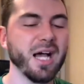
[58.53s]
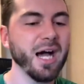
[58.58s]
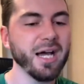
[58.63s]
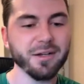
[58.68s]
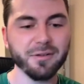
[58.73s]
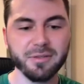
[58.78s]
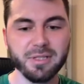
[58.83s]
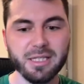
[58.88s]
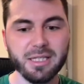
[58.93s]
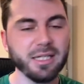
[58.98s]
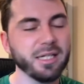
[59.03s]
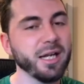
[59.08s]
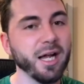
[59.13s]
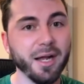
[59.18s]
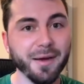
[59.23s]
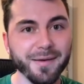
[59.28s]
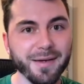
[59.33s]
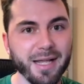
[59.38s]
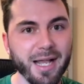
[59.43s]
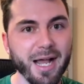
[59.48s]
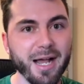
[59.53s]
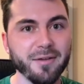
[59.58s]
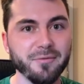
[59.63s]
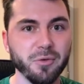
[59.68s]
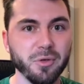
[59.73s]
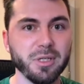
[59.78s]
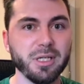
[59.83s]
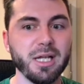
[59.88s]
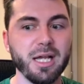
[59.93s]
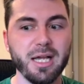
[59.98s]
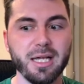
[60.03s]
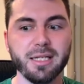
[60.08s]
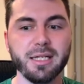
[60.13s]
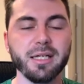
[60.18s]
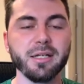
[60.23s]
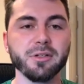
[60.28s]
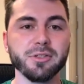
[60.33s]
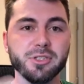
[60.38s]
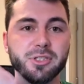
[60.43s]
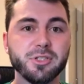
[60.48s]
I don't need it, I already have one, and
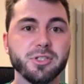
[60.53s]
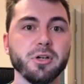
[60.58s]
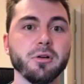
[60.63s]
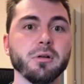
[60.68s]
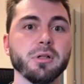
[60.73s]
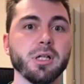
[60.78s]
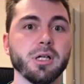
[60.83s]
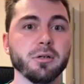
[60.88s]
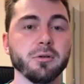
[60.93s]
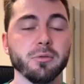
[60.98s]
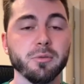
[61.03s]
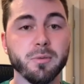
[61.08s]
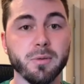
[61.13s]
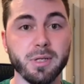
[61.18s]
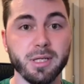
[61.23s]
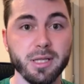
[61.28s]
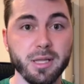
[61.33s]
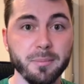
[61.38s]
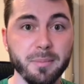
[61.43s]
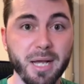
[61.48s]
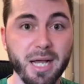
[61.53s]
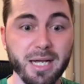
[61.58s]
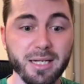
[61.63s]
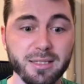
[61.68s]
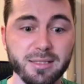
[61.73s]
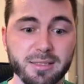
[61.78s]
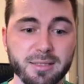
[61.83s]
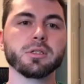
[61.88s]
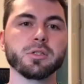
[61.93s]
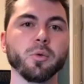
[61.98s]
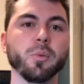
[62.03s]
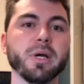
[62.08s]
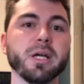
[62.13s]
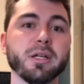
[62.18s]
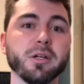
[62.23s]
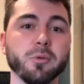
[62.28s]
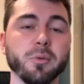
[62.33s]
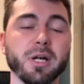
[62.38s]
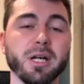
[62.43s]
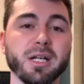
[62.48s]
it'll just go along with one of the packs. The way
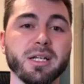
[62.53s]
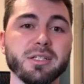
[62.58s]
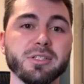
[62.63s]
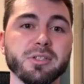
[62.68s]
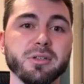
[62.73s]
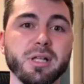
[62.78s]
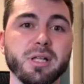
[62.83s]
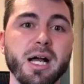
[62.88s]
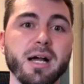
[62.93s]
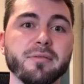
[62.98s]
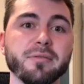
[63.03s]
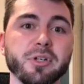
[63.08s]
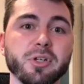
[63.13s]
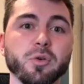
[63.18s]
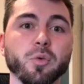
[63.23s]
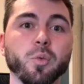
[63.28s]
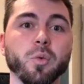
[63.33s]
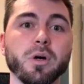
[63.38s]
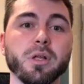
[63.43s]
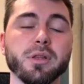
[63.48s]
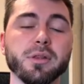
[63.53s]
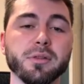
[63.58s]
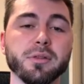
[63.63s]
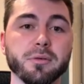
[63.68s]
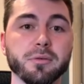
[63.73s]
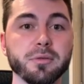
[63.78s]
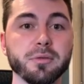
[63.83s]
it'll work is you'll have your 1 through